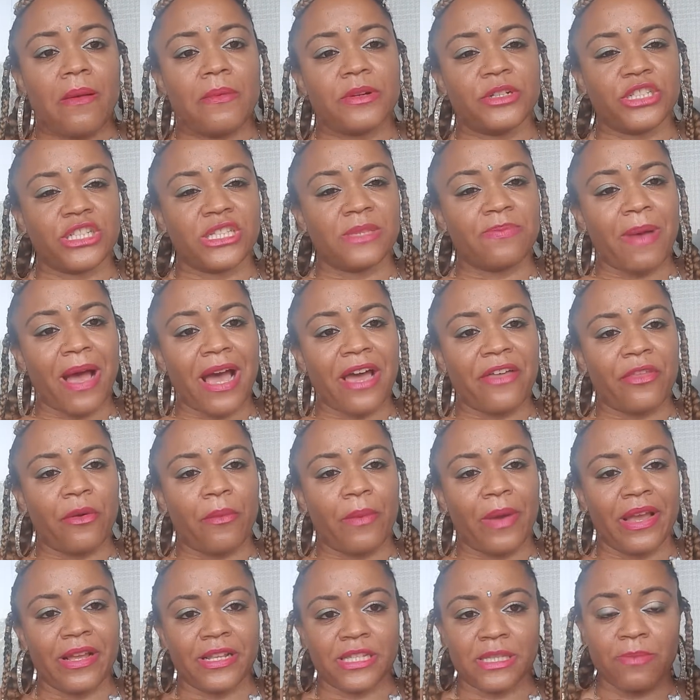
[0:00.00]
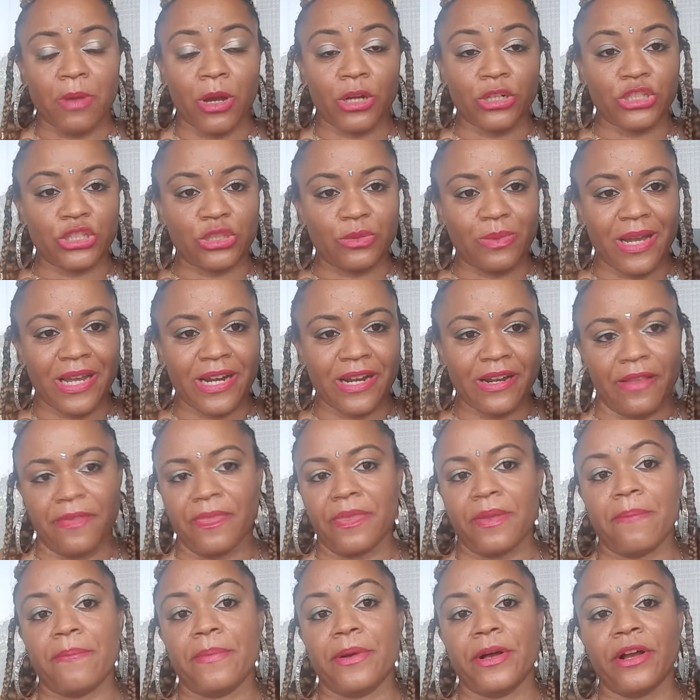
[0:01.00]
just by the way it's punctuated in
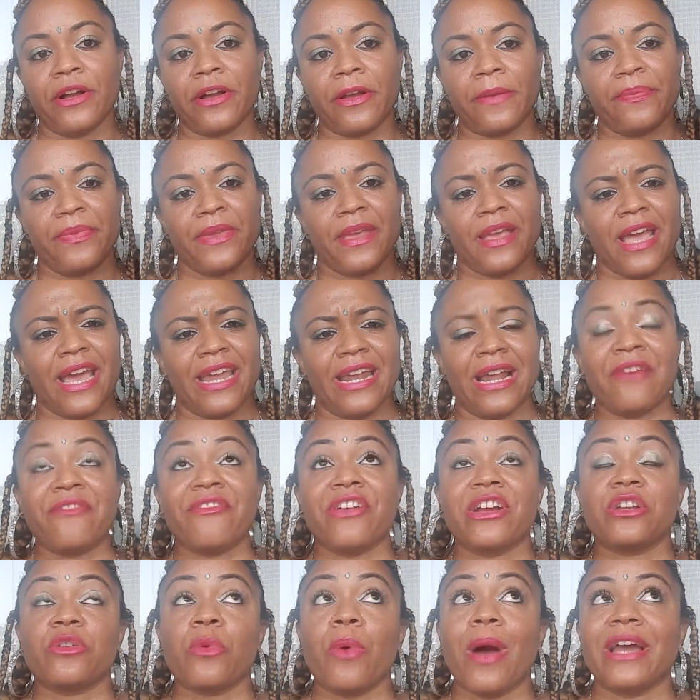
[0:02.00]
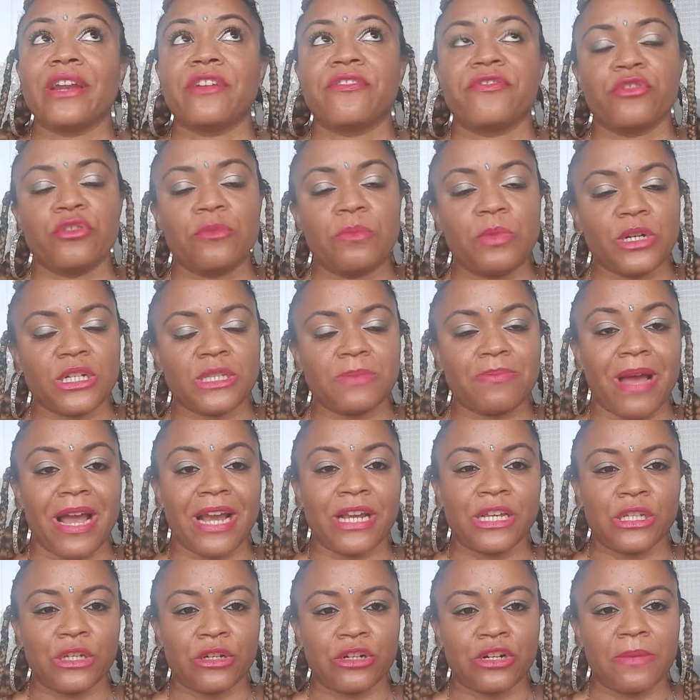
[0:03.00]
the book. And I've read quite a few books by
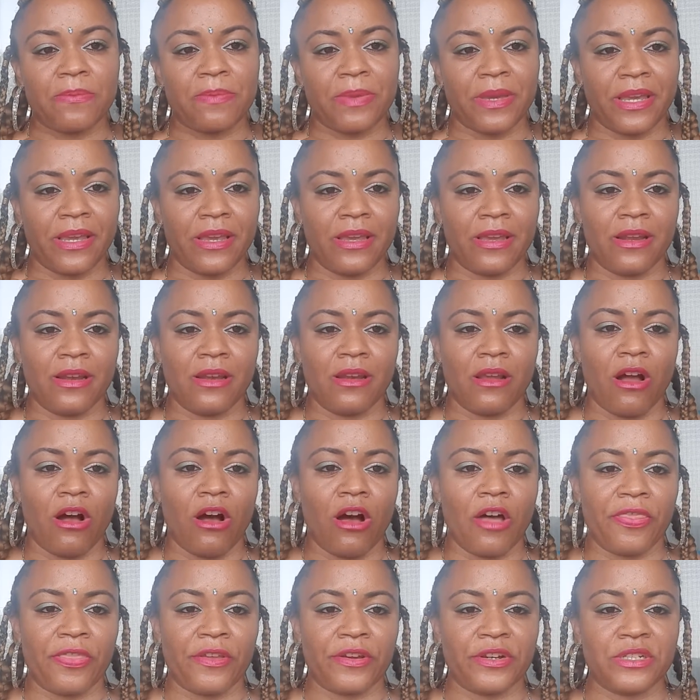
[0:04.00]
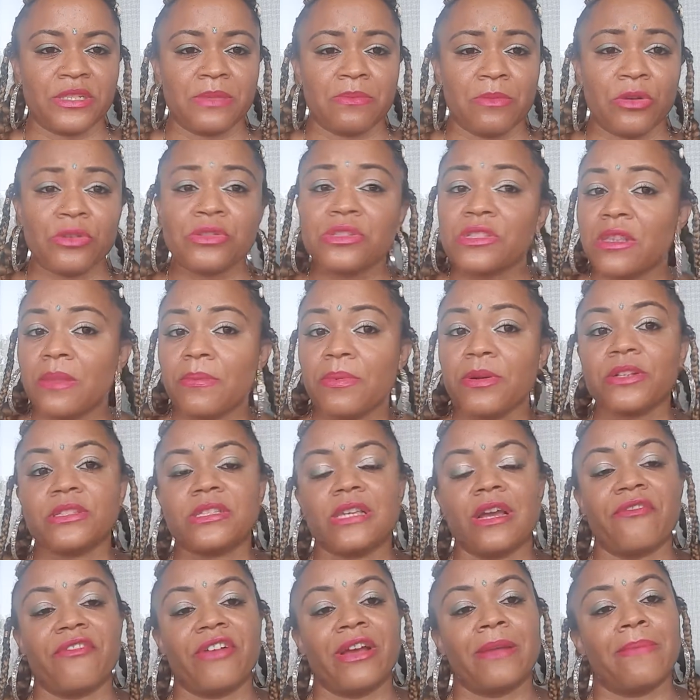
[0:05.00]
European authors. Most of the books
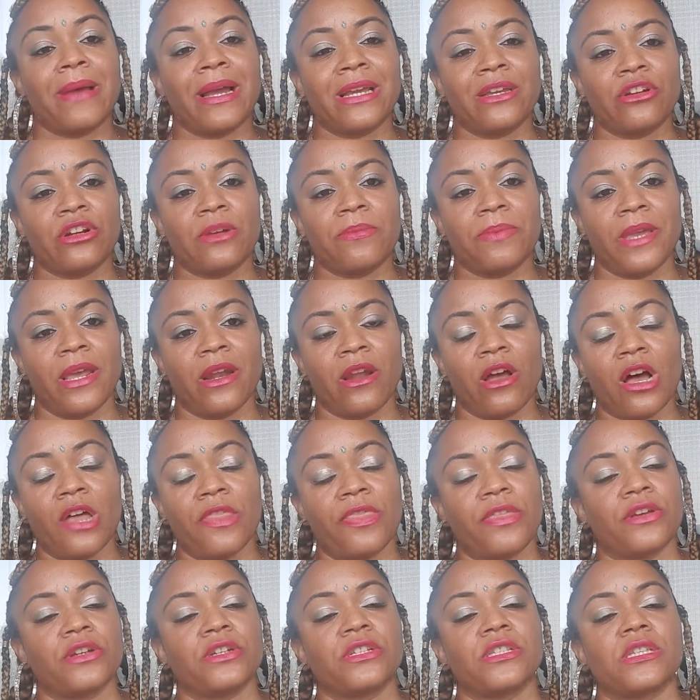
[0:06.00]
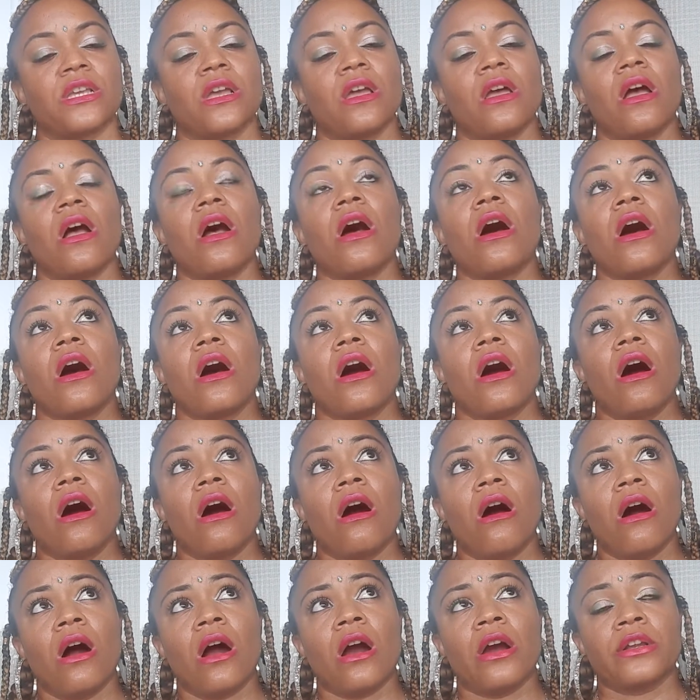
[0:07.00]
I've read by European authors
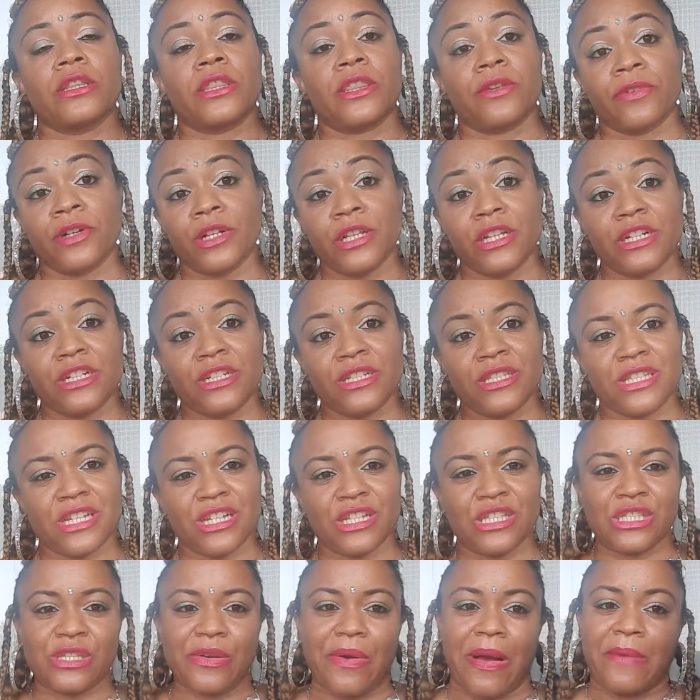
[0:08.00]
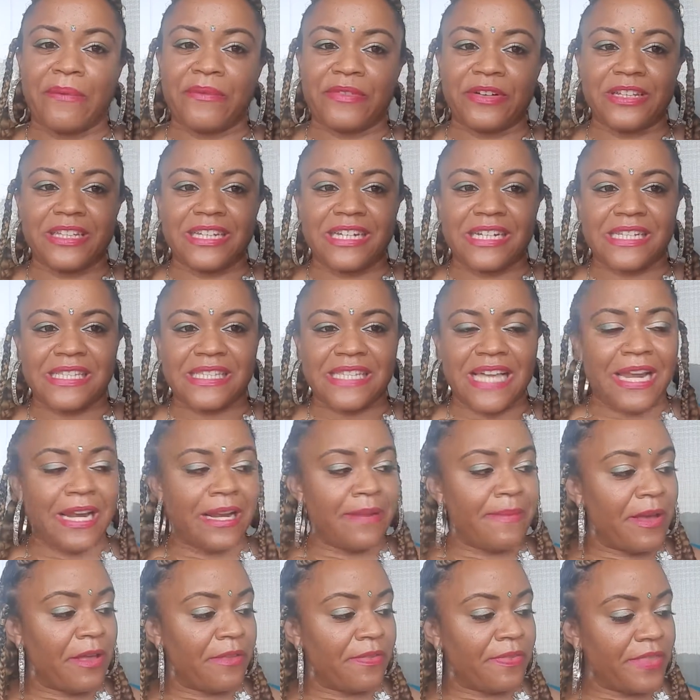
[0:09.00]
are thrillers, and so I'm really excited
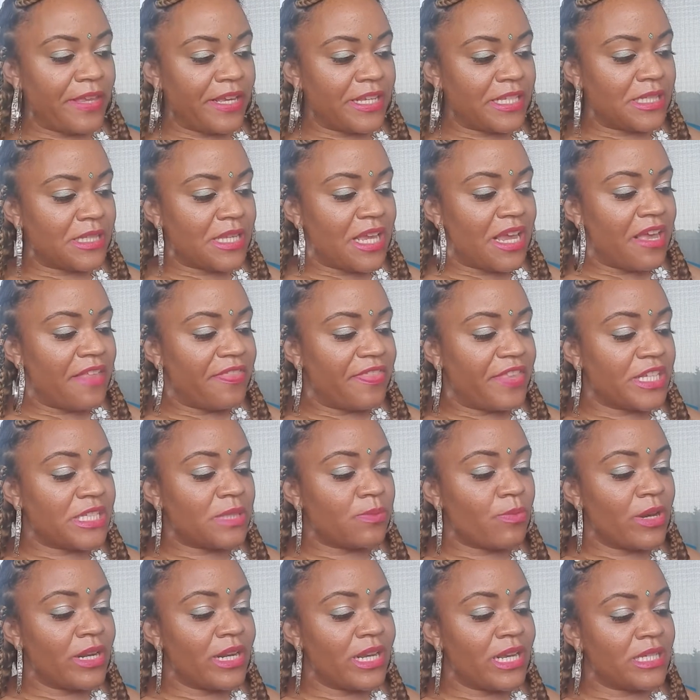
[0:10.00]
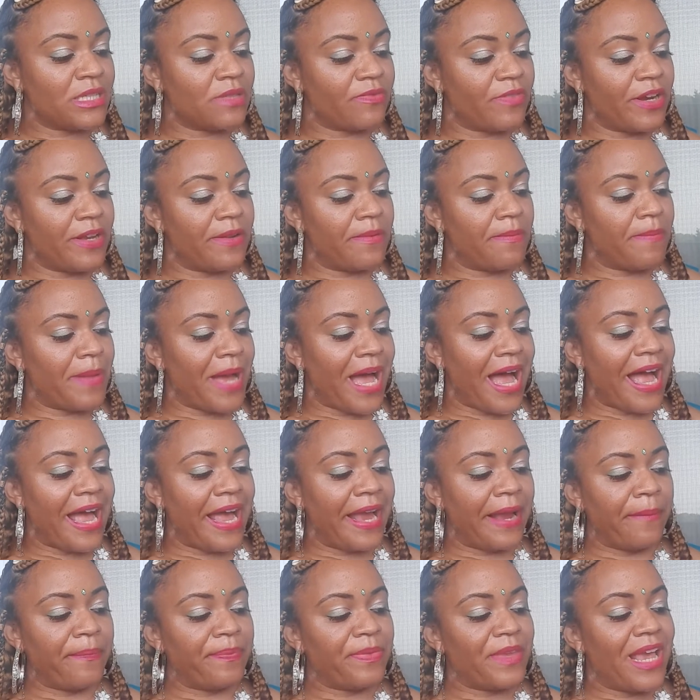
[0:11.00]
about this. This one is written
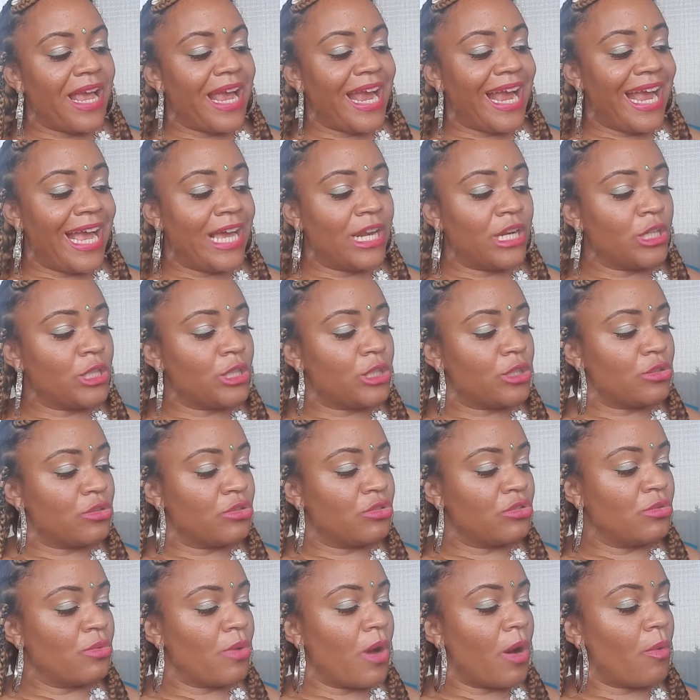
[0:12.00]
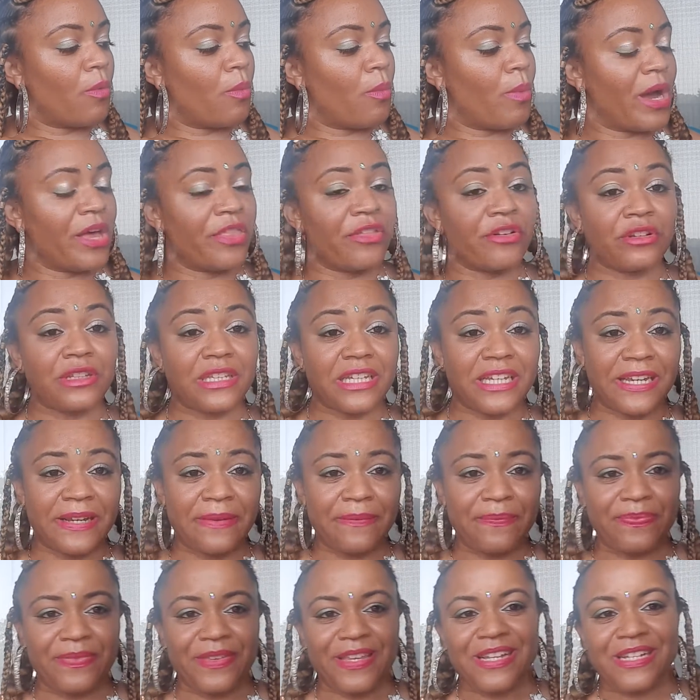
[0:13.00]
by Anna Lou Weatherly.
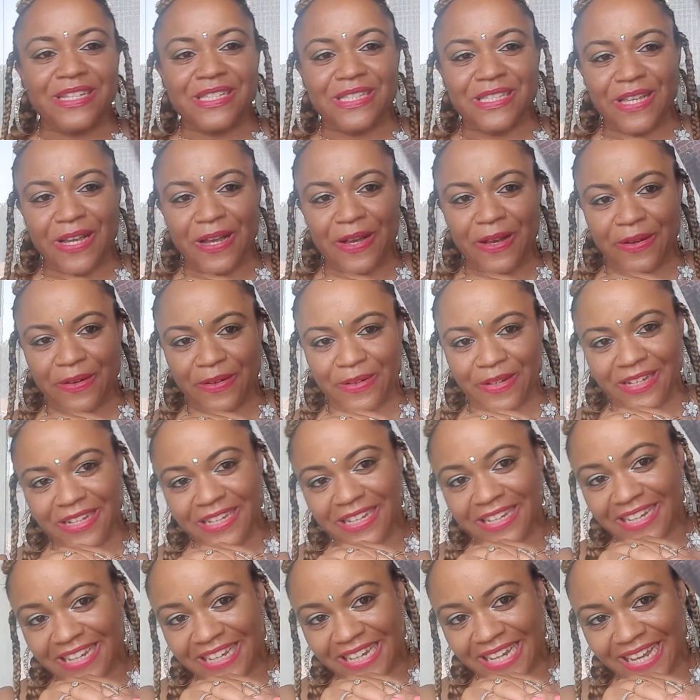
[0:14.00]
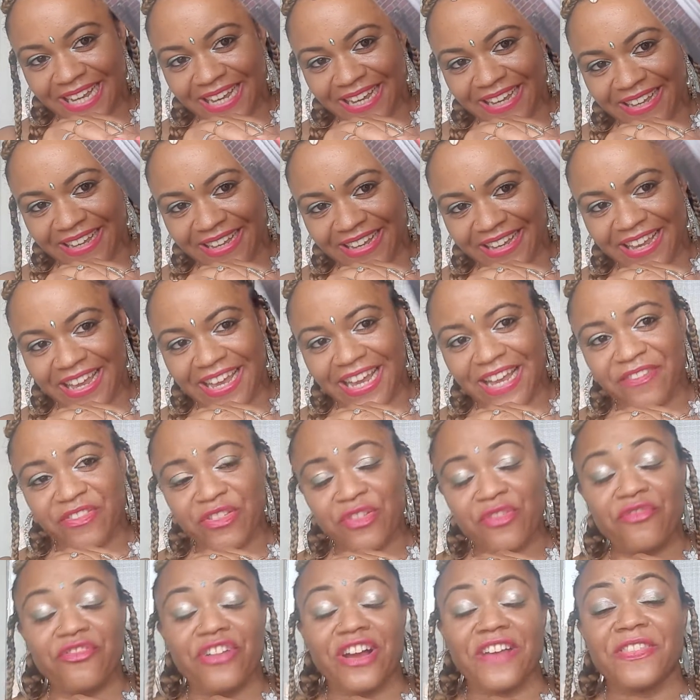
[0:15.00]
So yeah, if
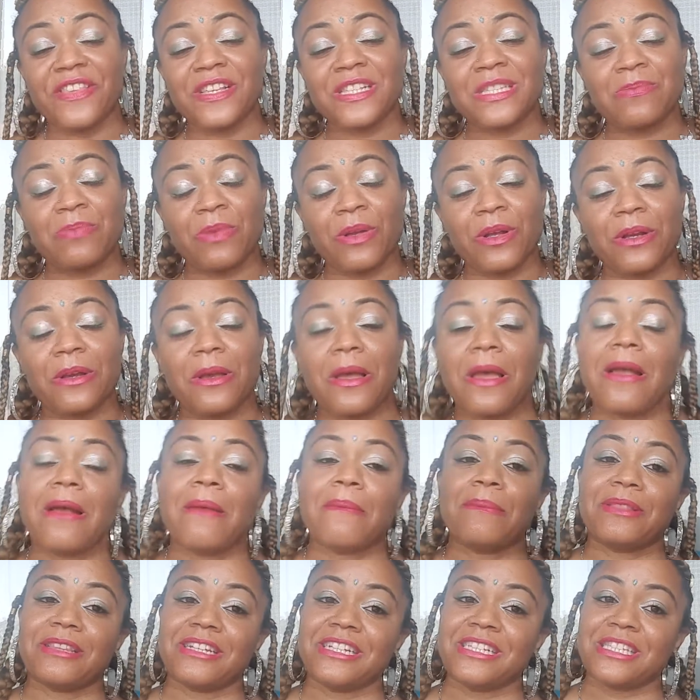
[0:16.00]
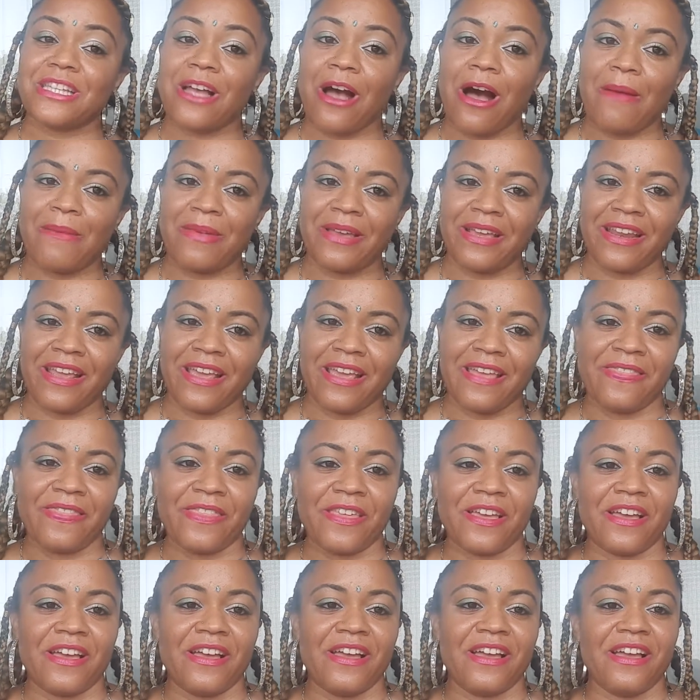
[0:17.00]
you've read this book, please comment in
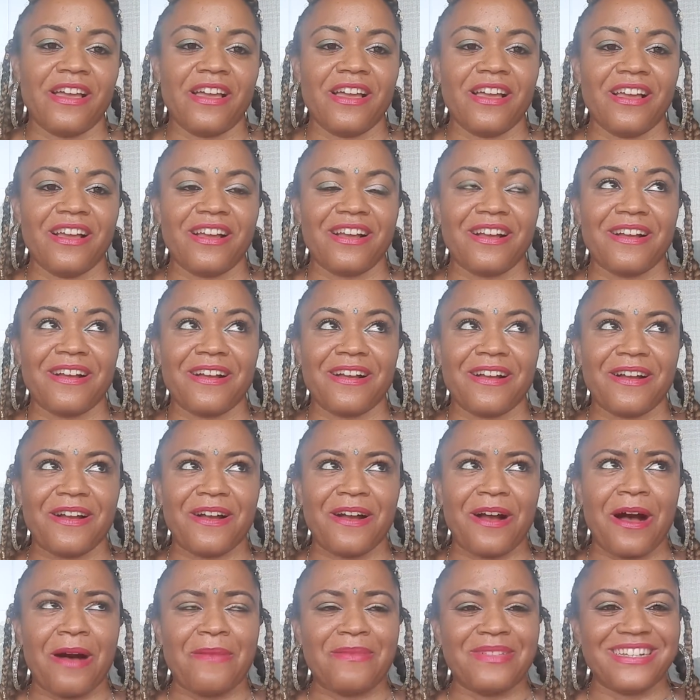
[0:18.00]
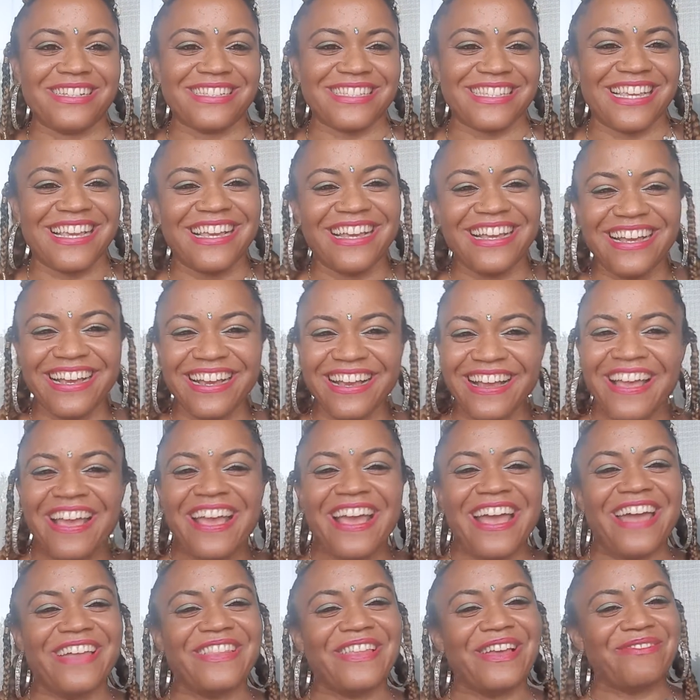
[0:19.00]
the comments
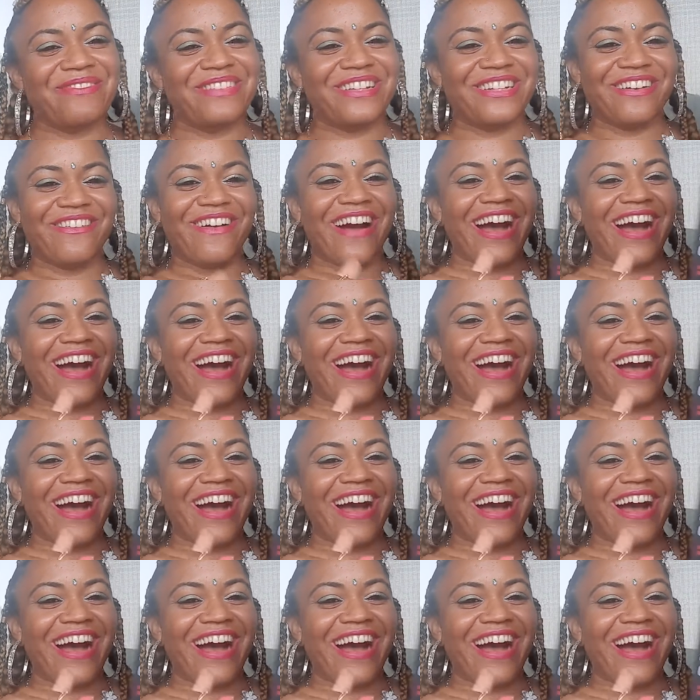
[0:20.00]
and let me know